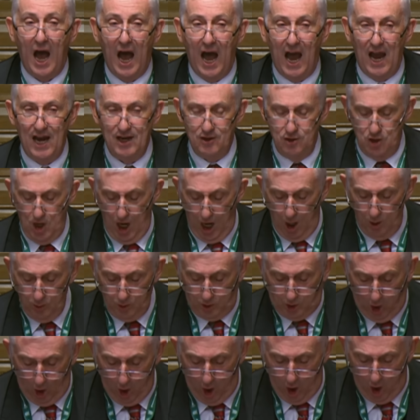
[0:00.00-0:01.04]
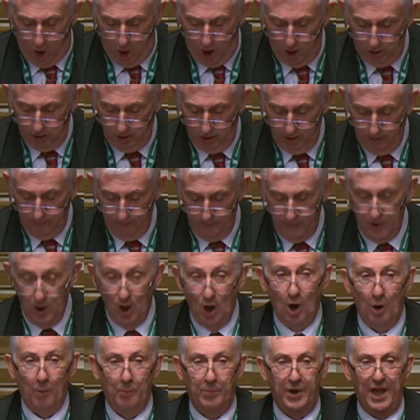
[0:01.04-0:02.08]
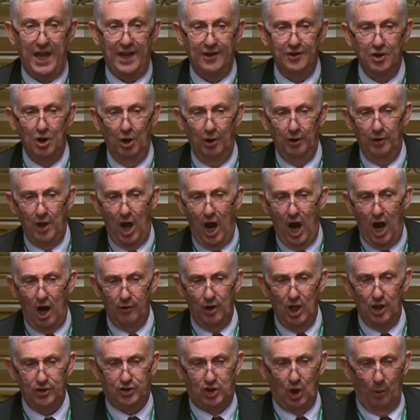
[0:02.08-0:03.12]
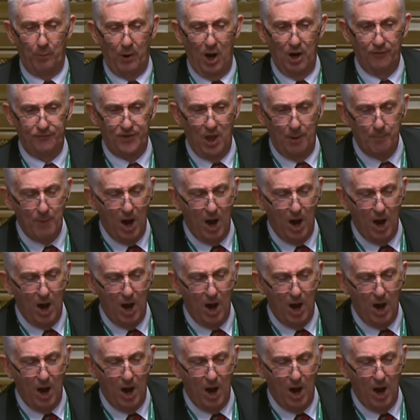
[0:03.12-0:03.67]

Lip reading: I now call Brendan O'Hara to move the